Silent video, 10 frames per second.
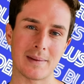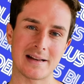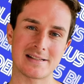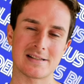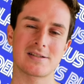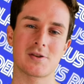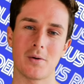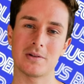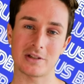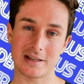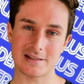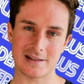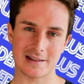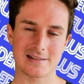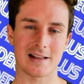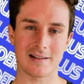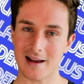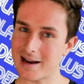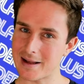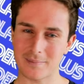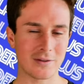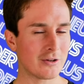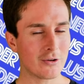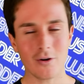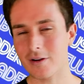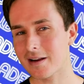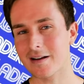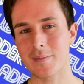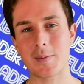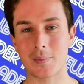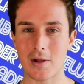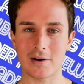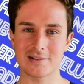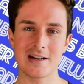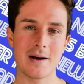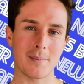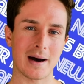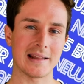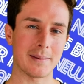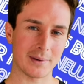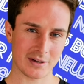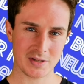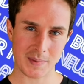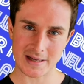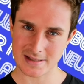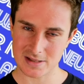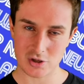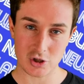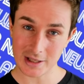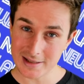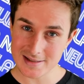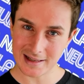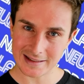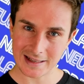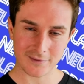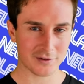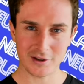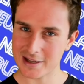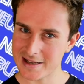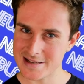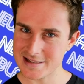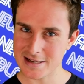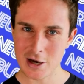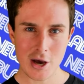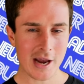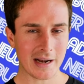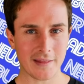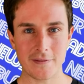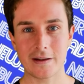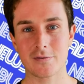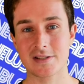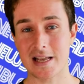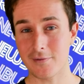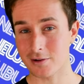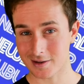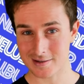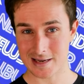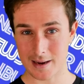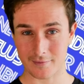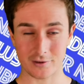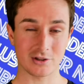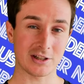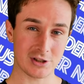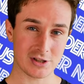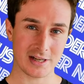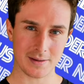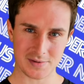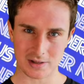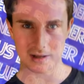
makes it so much easier to line up. You're no longer going to be blocked buy that bearing space. It's a genius idea, very easy, and I think will save you a lot of time if you're changing setups a